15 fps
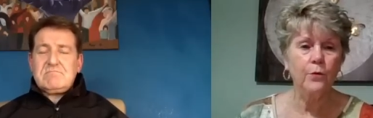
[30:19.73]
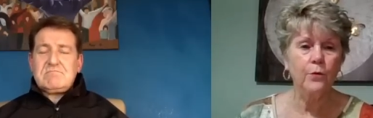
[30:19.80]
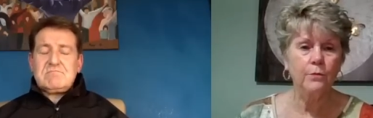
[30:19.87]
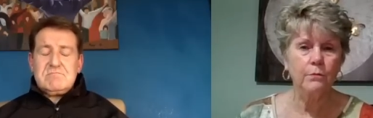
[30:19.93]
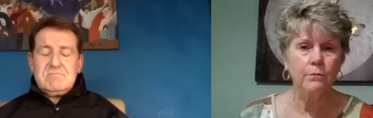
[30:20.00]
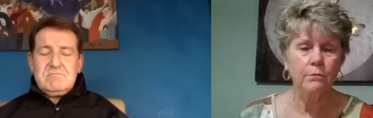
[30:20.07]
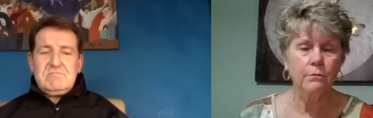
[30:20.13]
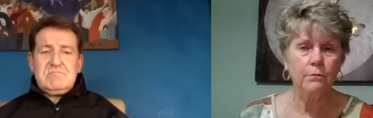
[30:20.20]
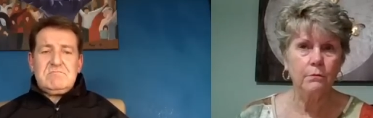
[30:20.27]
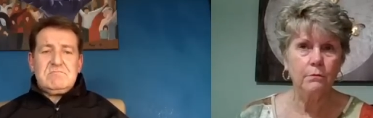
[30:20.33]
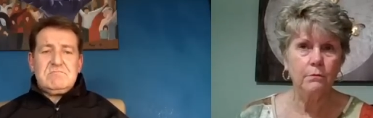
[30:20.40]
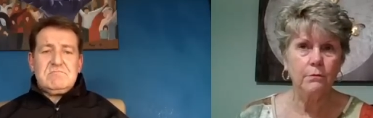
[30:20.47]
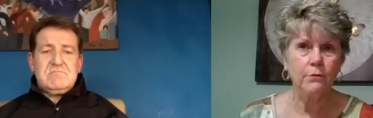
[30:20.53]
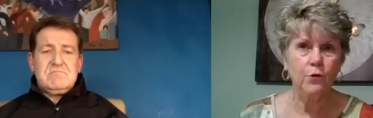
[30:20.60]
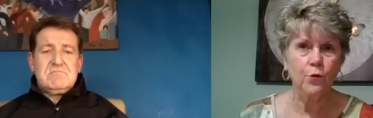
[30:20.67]
Speaker 1: third
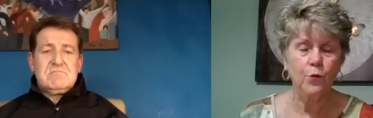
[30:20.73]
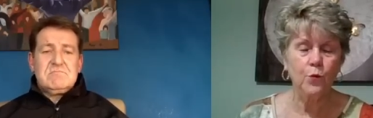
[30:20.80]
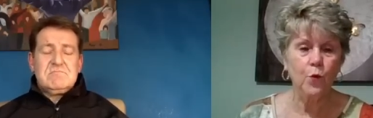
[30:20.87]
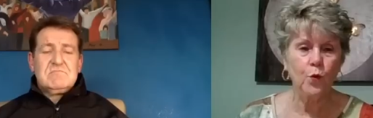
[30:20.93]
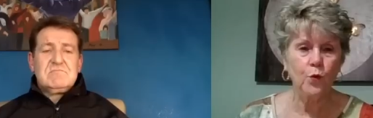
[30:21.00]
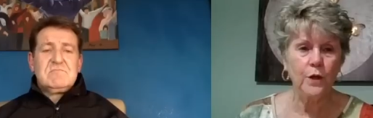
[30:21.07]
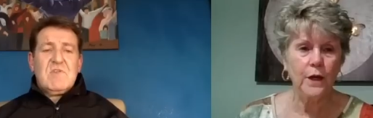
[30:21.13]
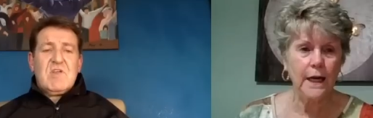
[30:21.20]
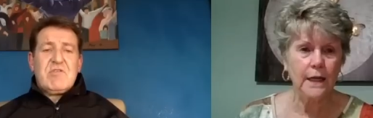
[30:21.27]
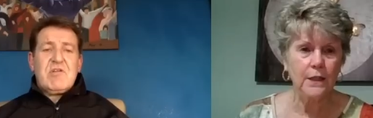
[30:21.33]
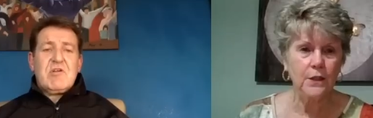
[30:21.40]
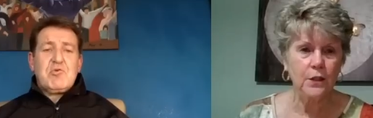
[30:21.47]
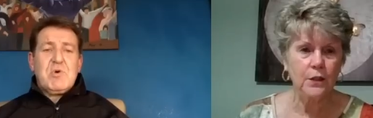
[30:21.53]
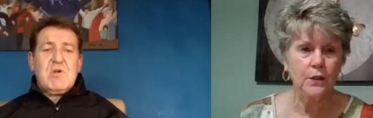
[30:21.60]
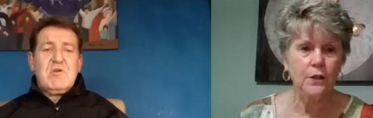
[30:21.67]
third world
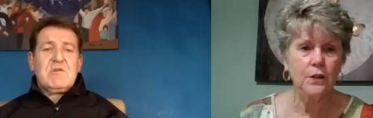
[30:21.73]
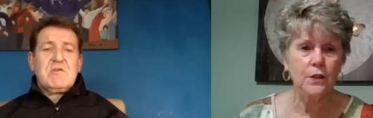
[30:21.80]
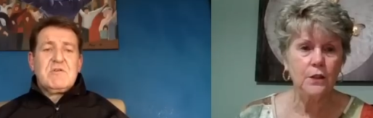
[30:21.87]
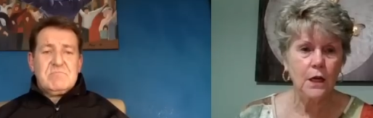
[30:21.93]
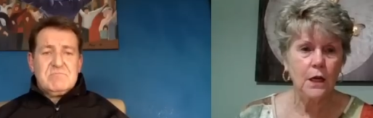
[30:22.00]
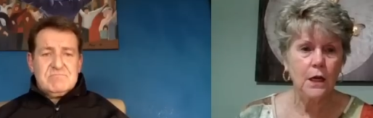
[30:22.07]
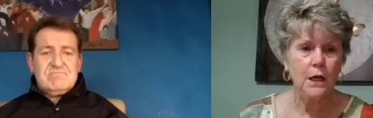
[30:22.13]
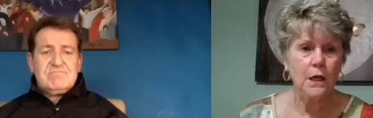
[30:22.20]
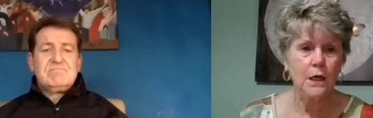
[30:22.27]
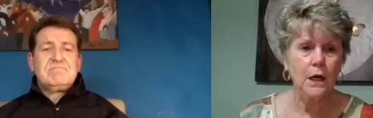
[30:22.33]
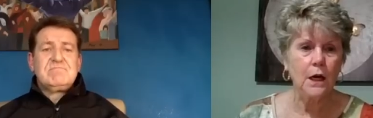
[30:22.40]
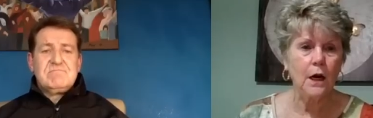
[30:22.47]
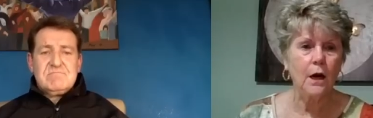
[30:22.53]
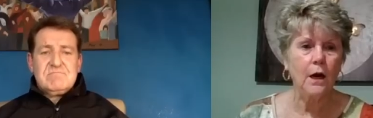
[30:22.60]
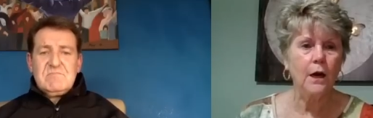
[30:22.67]
nations.
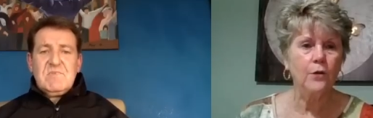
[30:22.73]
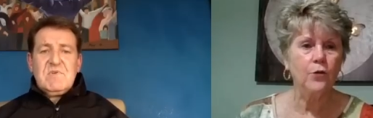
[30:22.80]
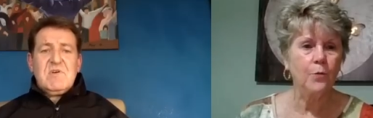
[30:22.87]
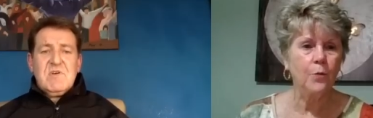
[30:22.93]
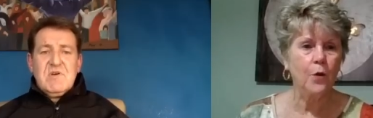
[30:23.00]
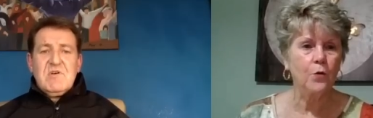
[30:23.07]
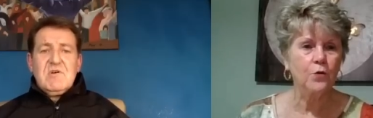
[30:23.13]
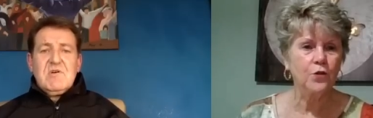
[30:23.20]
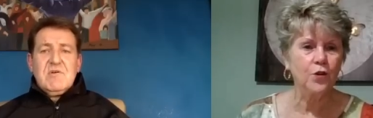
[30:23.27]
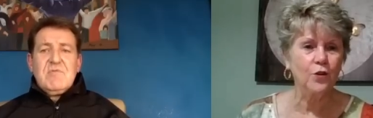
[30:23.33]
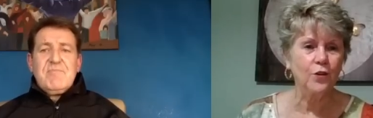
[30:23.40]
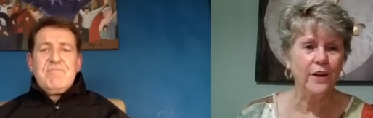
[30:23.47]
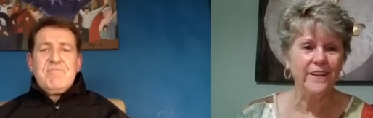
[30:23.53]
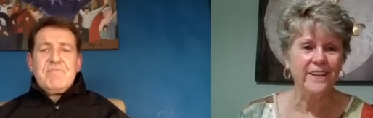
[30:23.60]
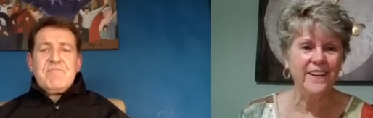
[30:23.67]
yeah, as opposed
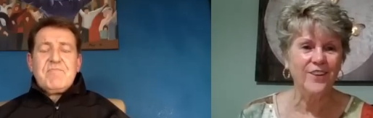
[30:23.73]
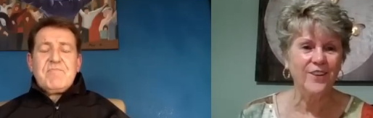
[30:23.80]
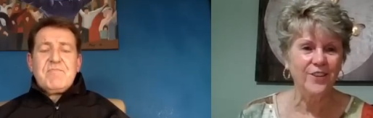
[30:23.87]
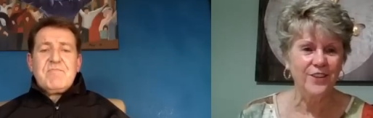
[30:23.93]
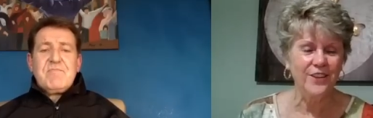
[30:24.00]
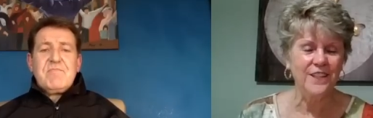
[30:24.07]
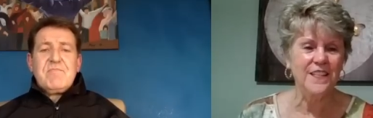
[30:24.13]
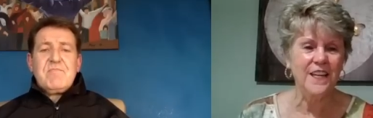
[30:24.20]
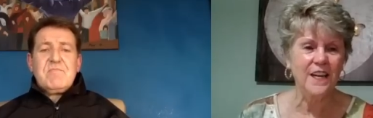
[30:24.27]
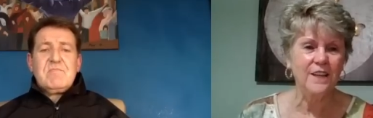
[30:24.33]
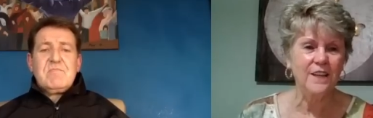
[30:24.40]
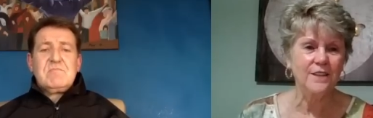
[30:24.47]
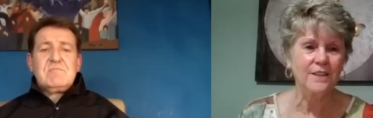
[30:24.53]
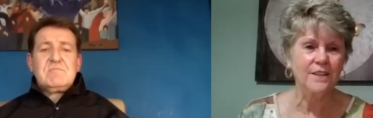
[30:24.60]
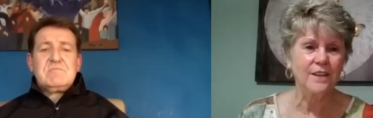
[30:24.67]
to like here in the
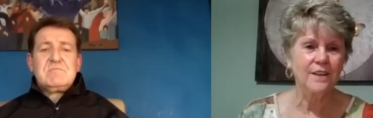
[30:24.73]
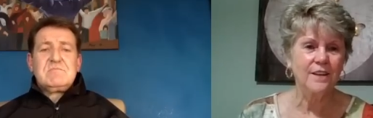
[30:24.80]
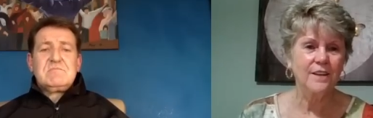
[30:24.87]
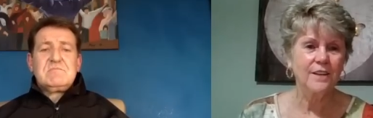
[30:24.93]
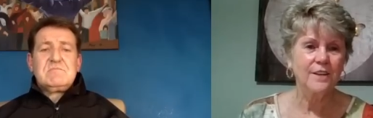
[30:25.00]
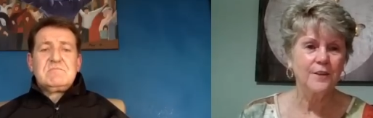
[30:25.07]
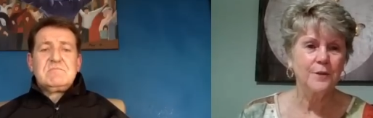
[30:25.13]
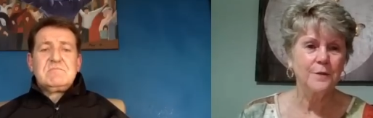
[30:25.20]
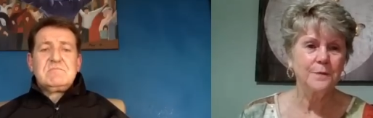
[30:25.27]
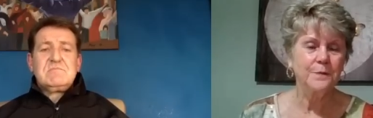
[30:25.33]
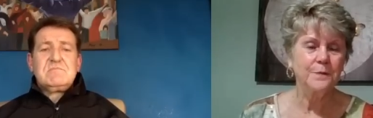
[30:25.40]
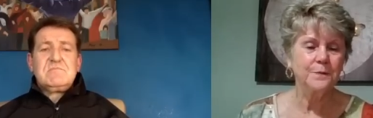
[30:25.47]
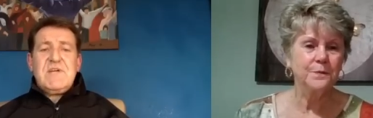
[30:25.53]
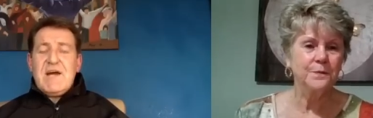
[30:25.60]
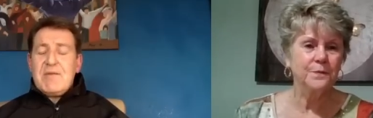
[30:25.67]
States.
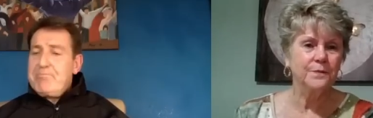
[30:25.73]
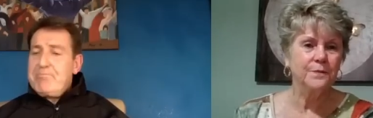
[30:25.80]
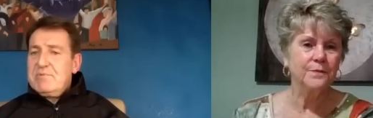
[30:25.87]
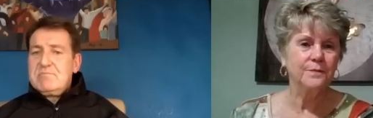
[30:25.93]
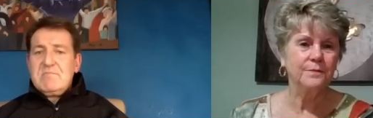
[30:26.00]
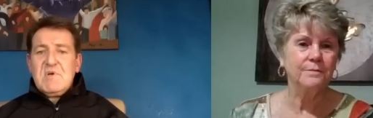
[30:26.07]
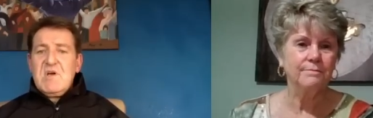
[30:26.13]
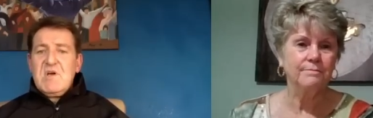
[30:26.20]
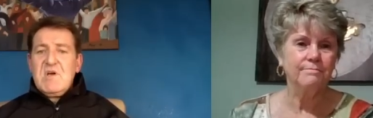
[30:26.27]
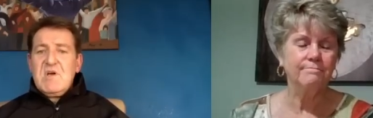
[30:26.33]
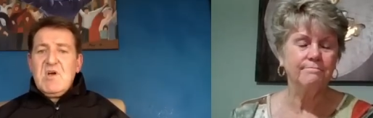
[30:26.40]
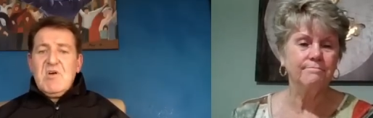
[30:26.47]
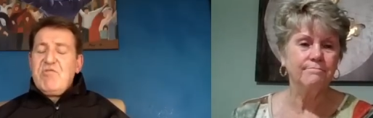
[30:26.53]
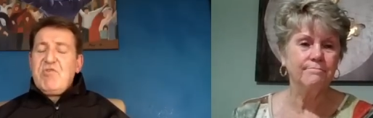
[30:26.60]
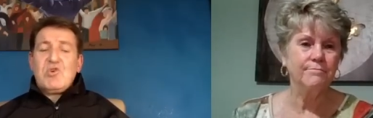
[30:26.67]
Speaker 2: Yep,
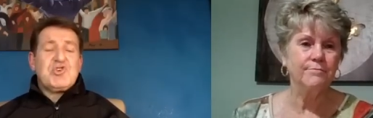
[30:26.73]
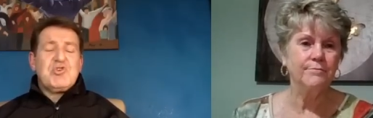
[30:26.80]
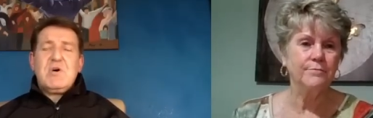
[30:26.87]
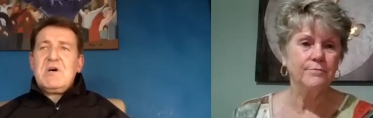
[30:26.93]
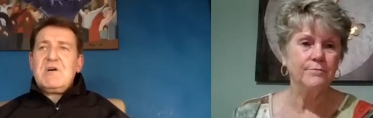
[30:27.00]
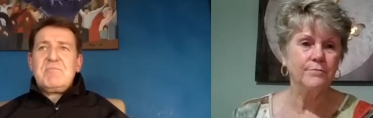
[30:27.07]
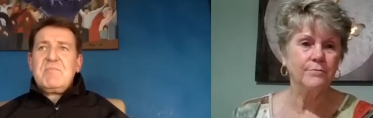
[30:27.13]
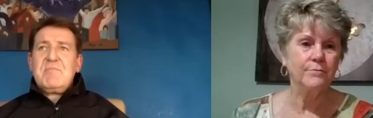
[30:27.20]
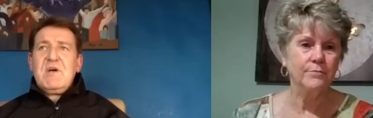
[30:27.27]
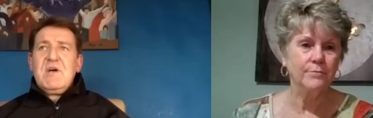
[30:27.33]
for sure.